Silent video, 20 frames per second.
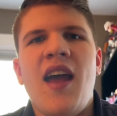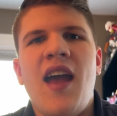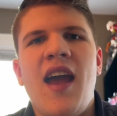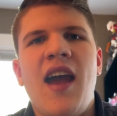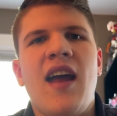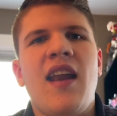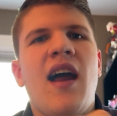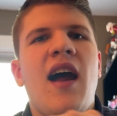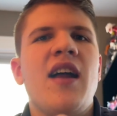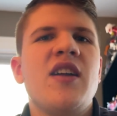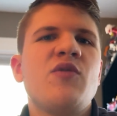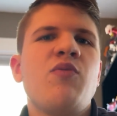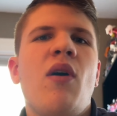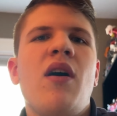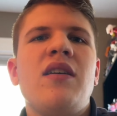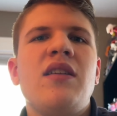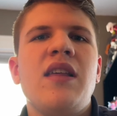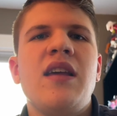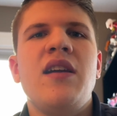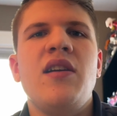And I just
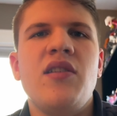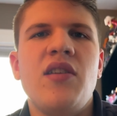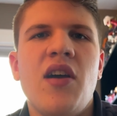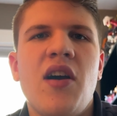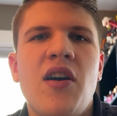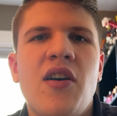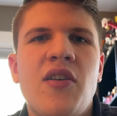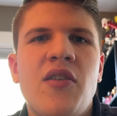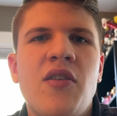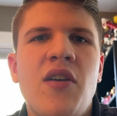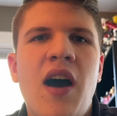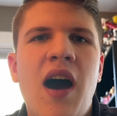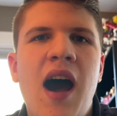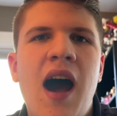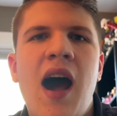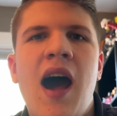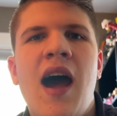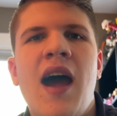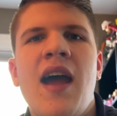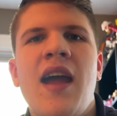wanna let you know,
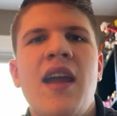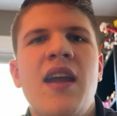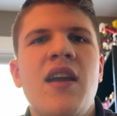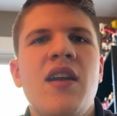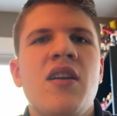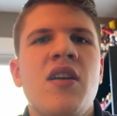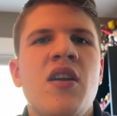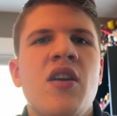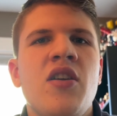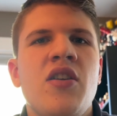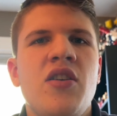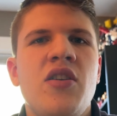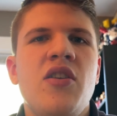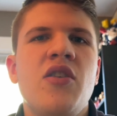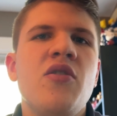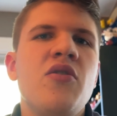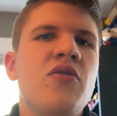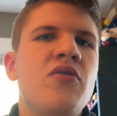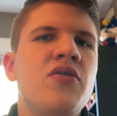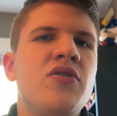I
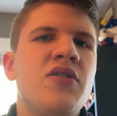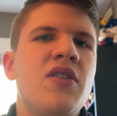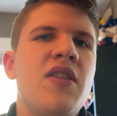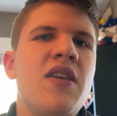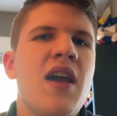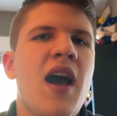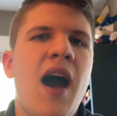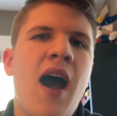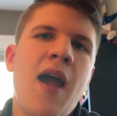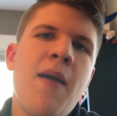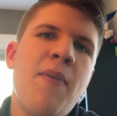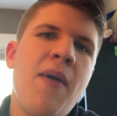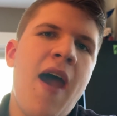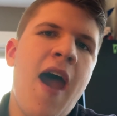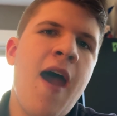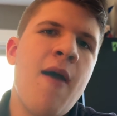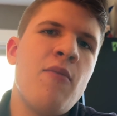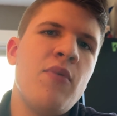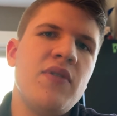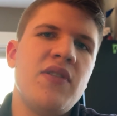used the
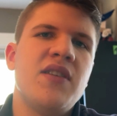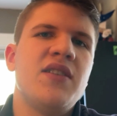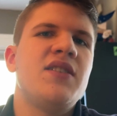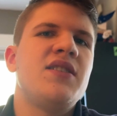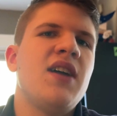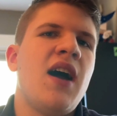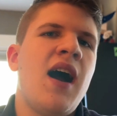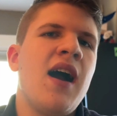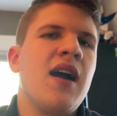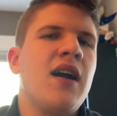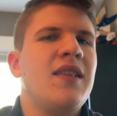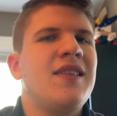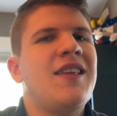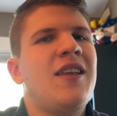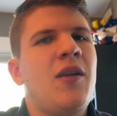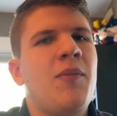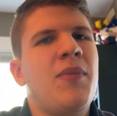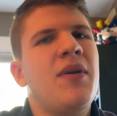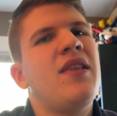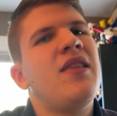iPad with this dock a
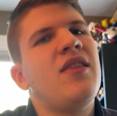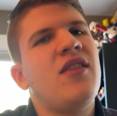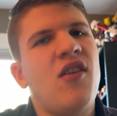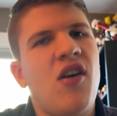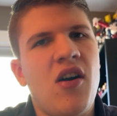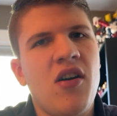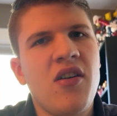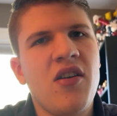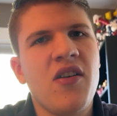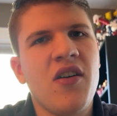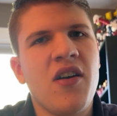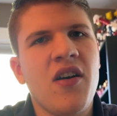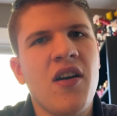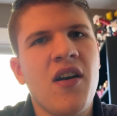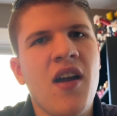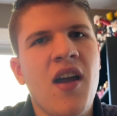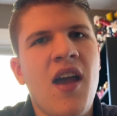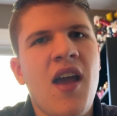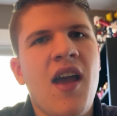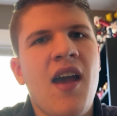little bit
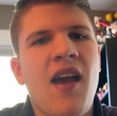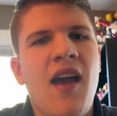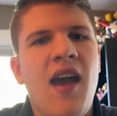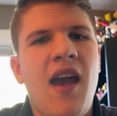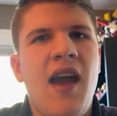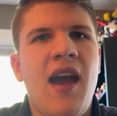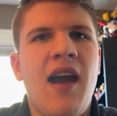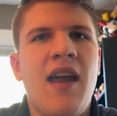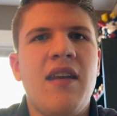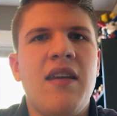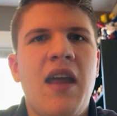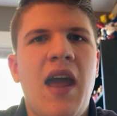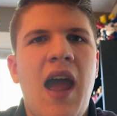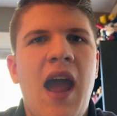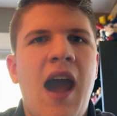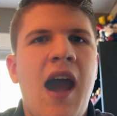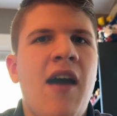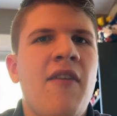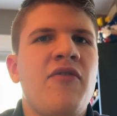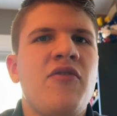longer, and
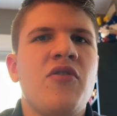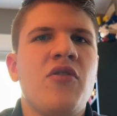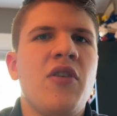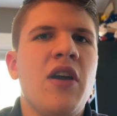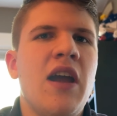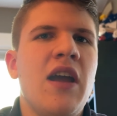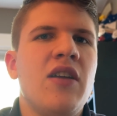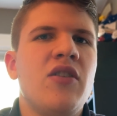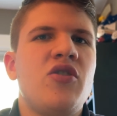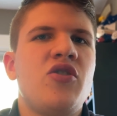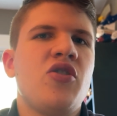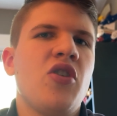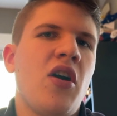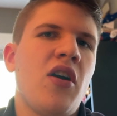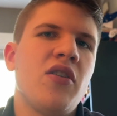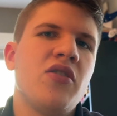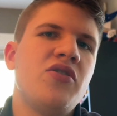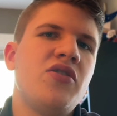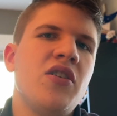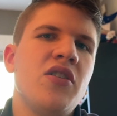after it
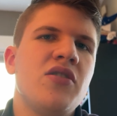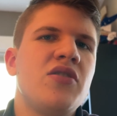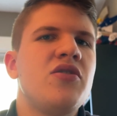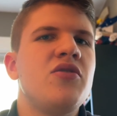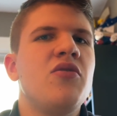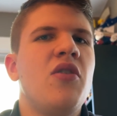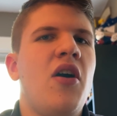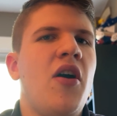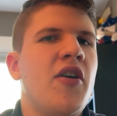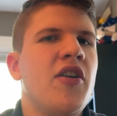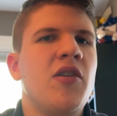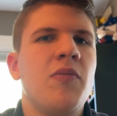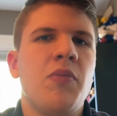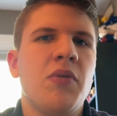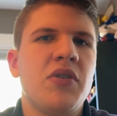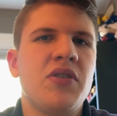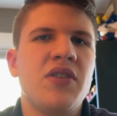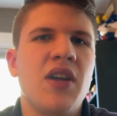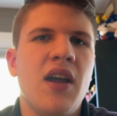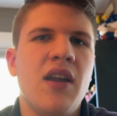charged it to
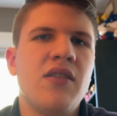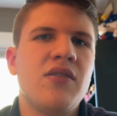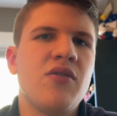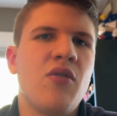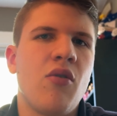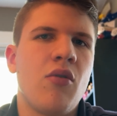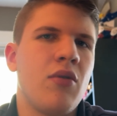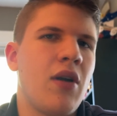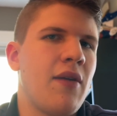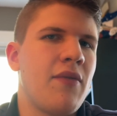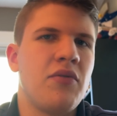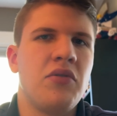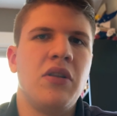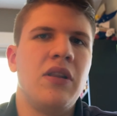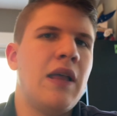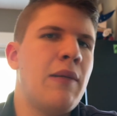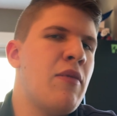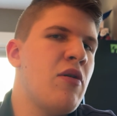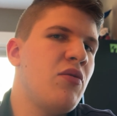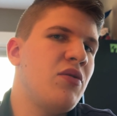100% or whatever the
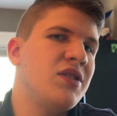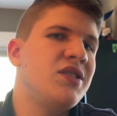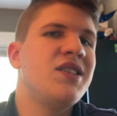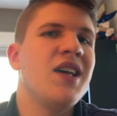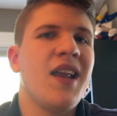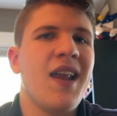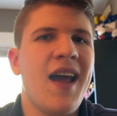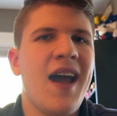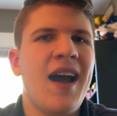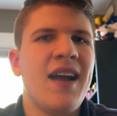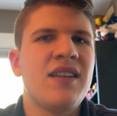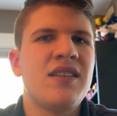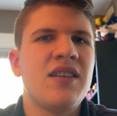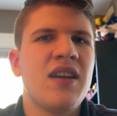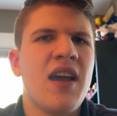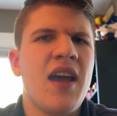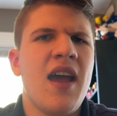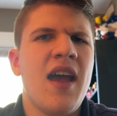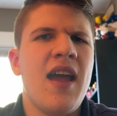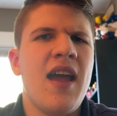limit was set at,
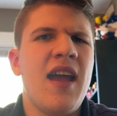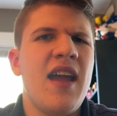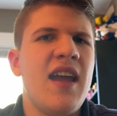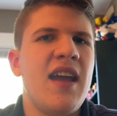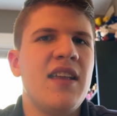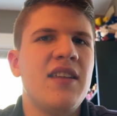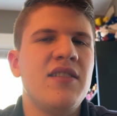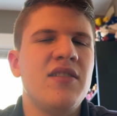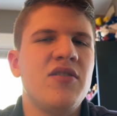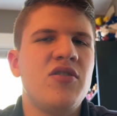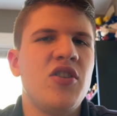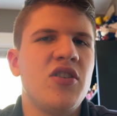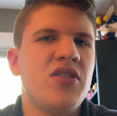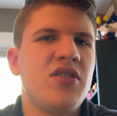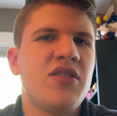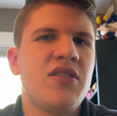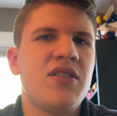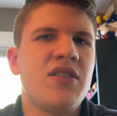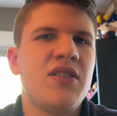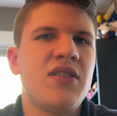it
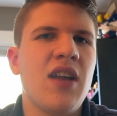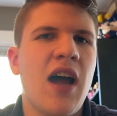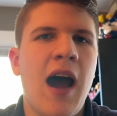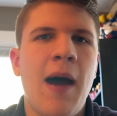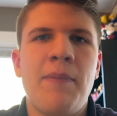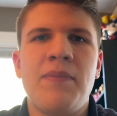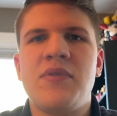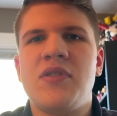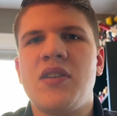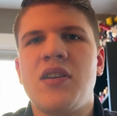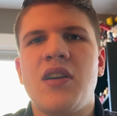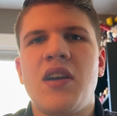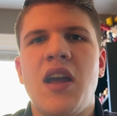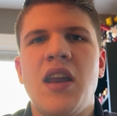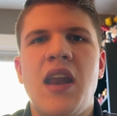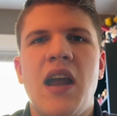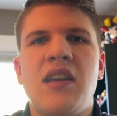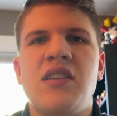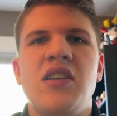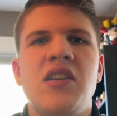just stopped
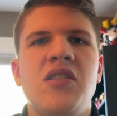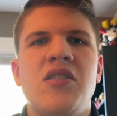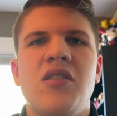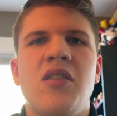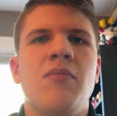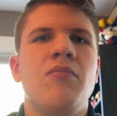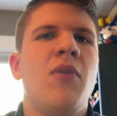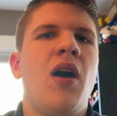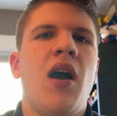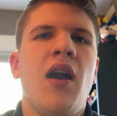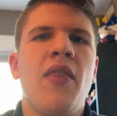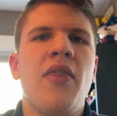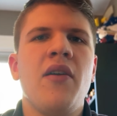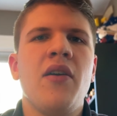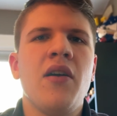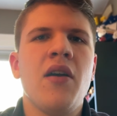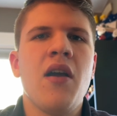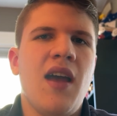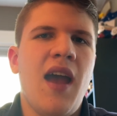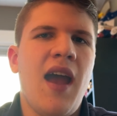connecting to the
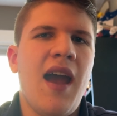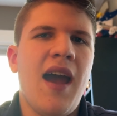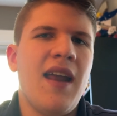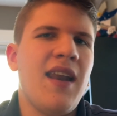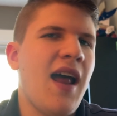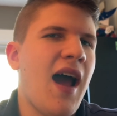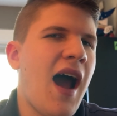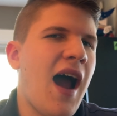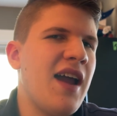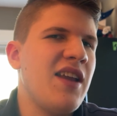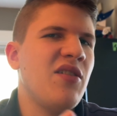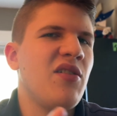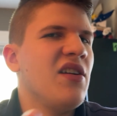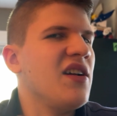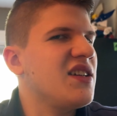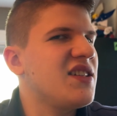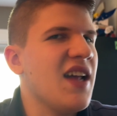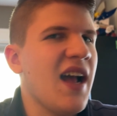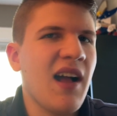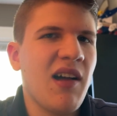monitor, and I don't
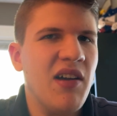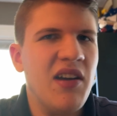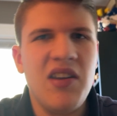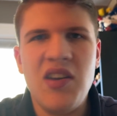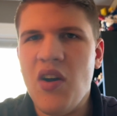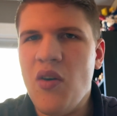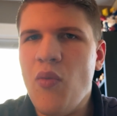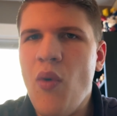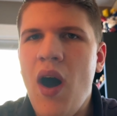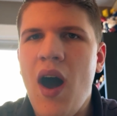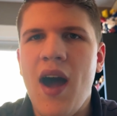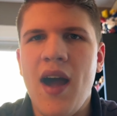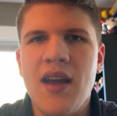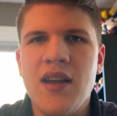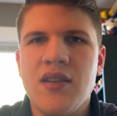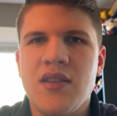exactly know why.